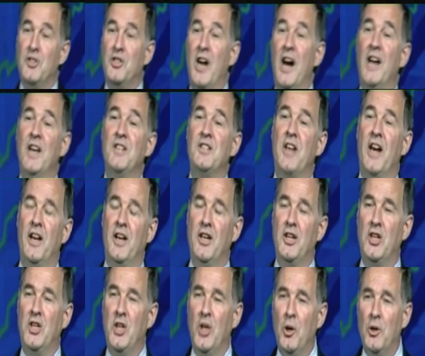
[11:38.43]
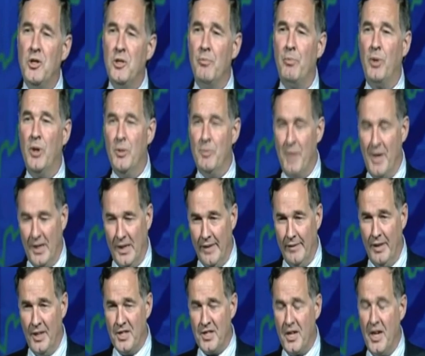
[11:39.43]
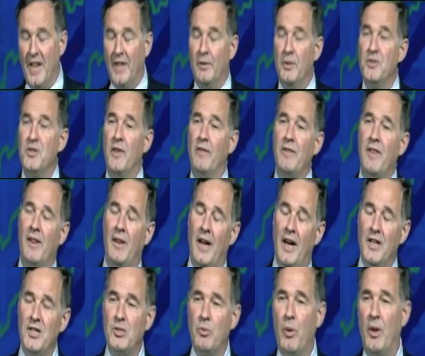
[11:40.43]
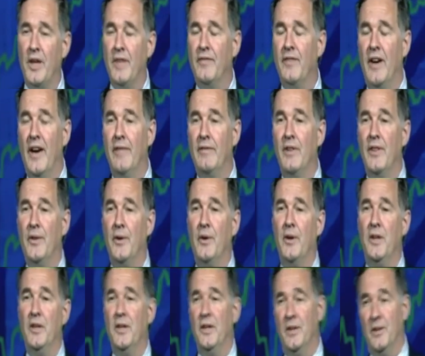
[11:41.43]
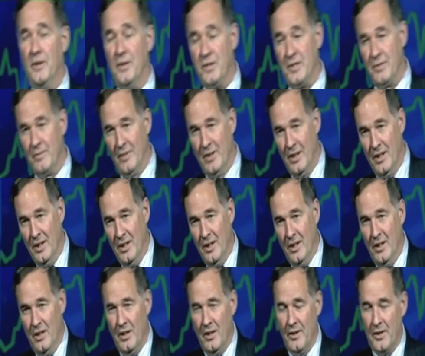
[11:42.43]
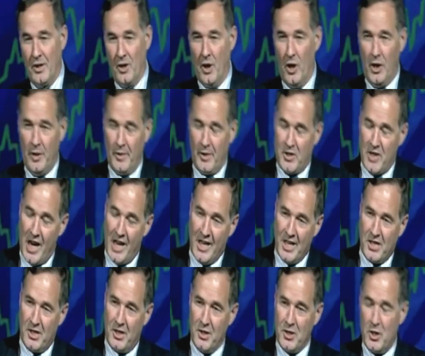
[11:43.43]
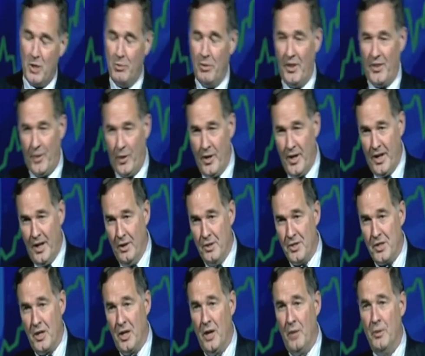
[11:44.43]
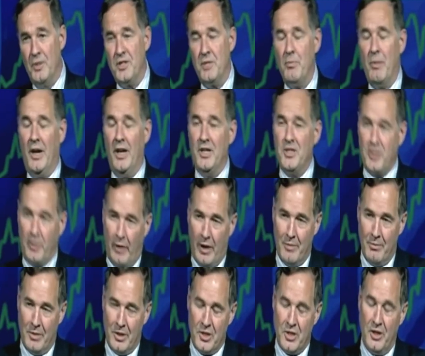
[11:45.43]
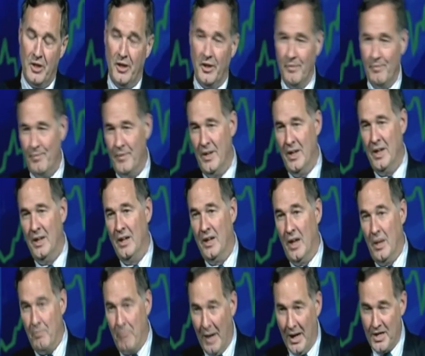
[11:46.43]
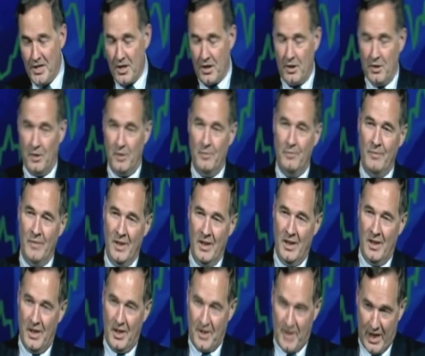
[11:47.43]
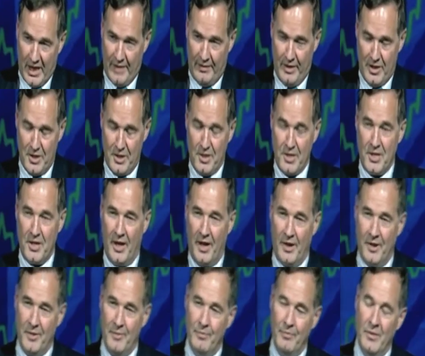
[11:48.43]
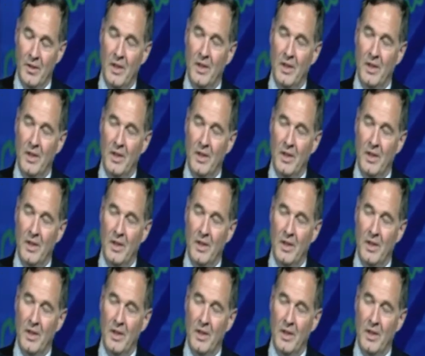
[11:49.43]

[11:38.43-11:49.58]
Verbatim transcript: China's had a huge improvement in living standards over the last 25 and 30 years. The goal of the Chinese consumer 30 years ago was to buy a sewing machine, a bicycle, a television set.